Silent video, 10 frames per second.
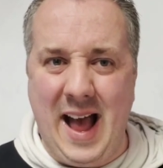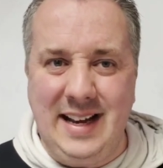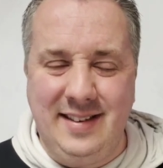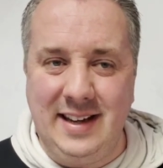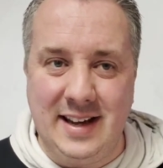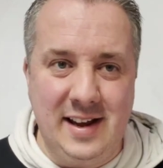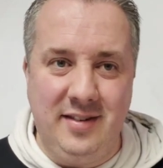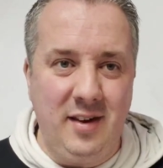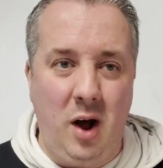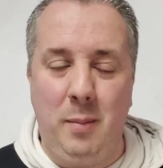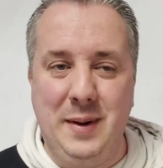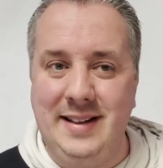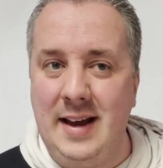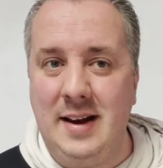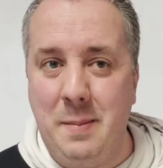80 years, I'll be
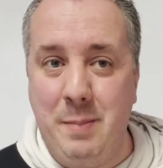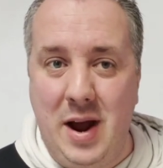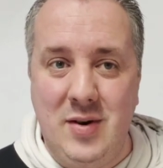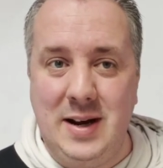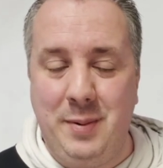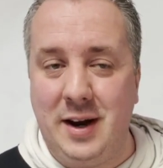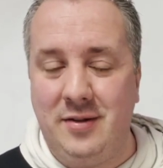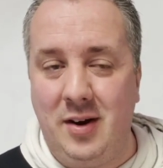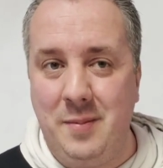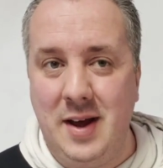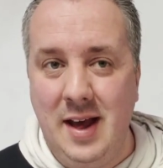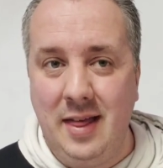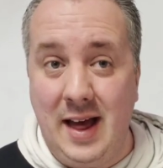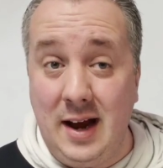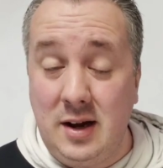dead and buried by the time
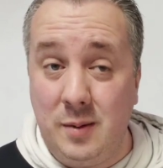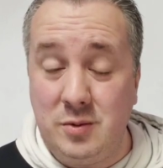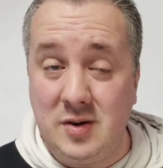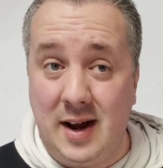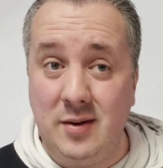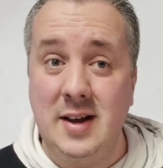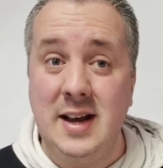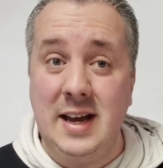that comes around.